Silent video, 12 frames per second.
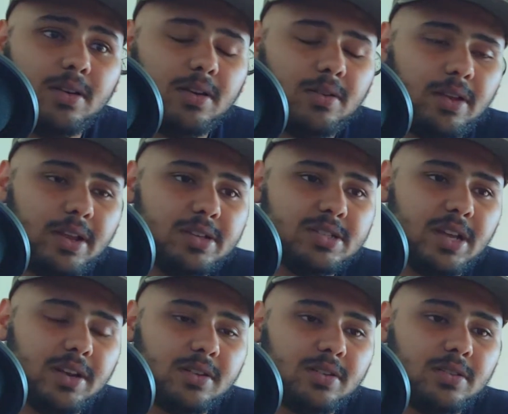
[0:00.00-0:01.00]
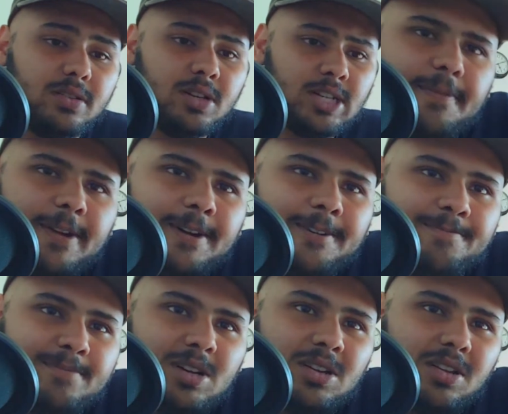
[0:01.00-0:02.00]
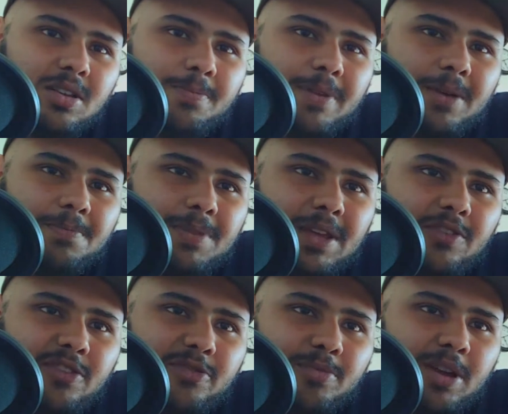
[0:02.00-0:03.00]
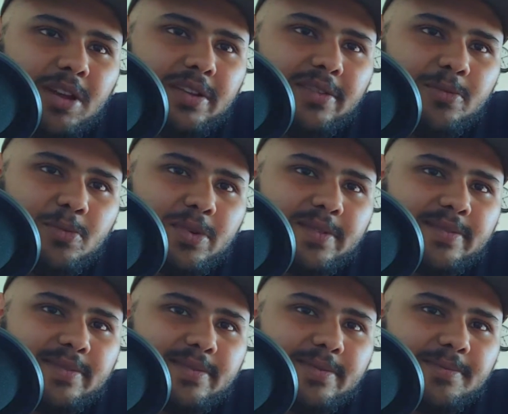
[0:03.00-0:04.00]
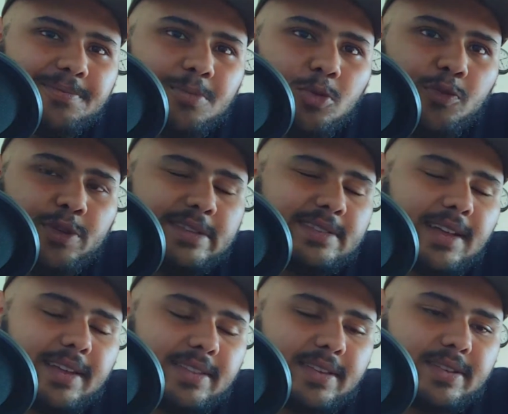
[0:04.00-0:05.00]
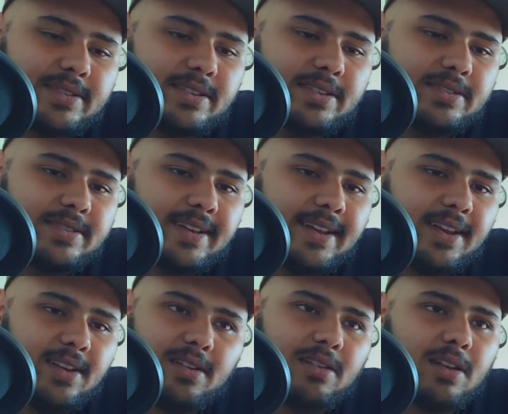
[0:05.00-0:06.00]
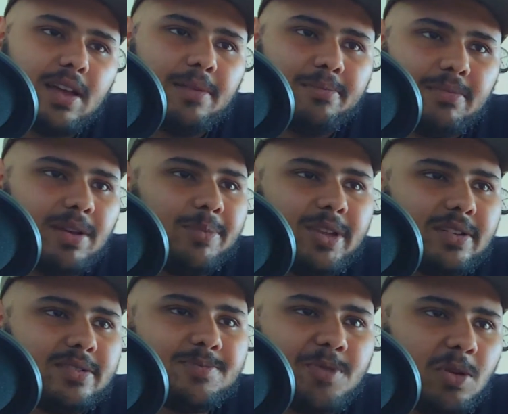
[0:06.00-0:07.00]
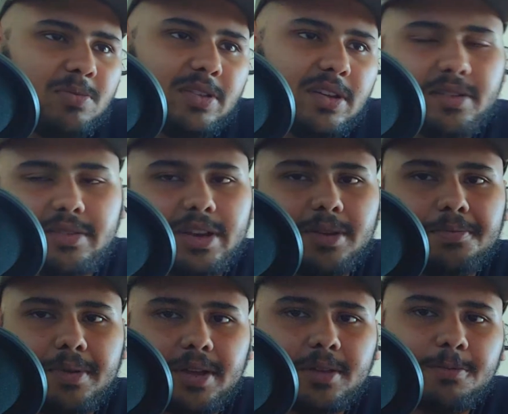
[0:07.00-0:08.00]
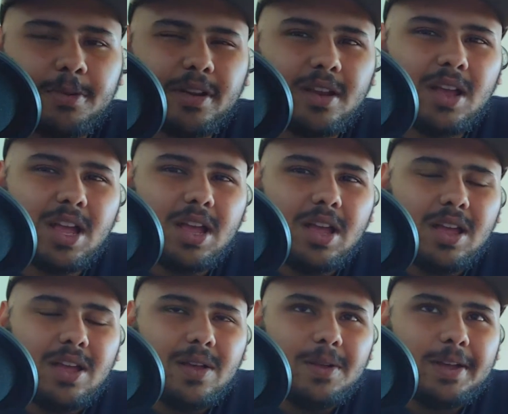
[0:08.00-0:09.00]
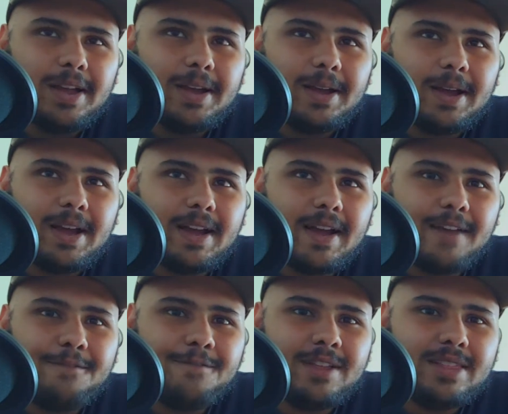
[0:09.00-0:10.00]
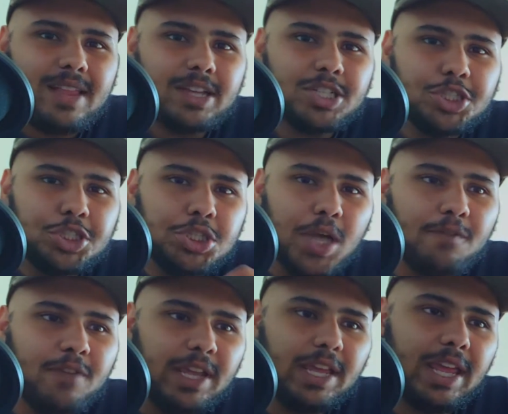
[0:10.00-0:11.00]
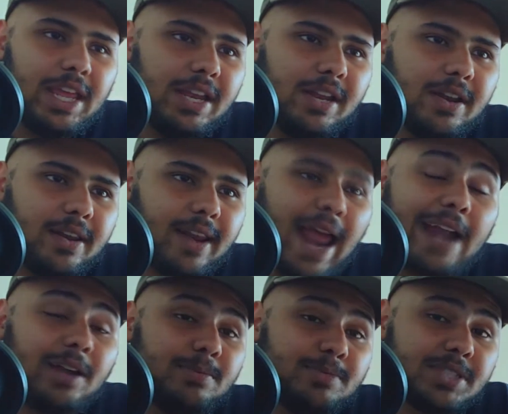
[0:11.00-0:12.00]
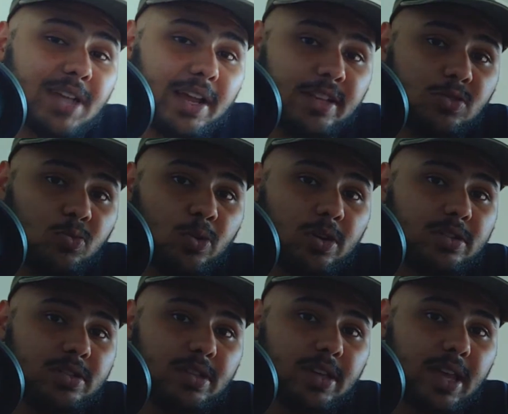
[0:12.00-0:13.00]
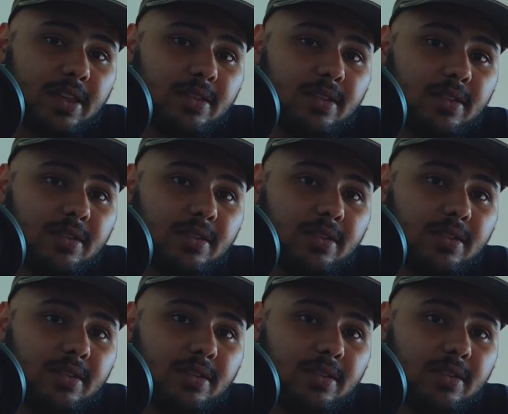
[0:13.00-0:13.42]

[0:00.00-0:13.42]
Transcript: in general? Another pet peeve of mine with movies like this is, and I mean it's probably a nitpick, but I feel like shoving in random science words together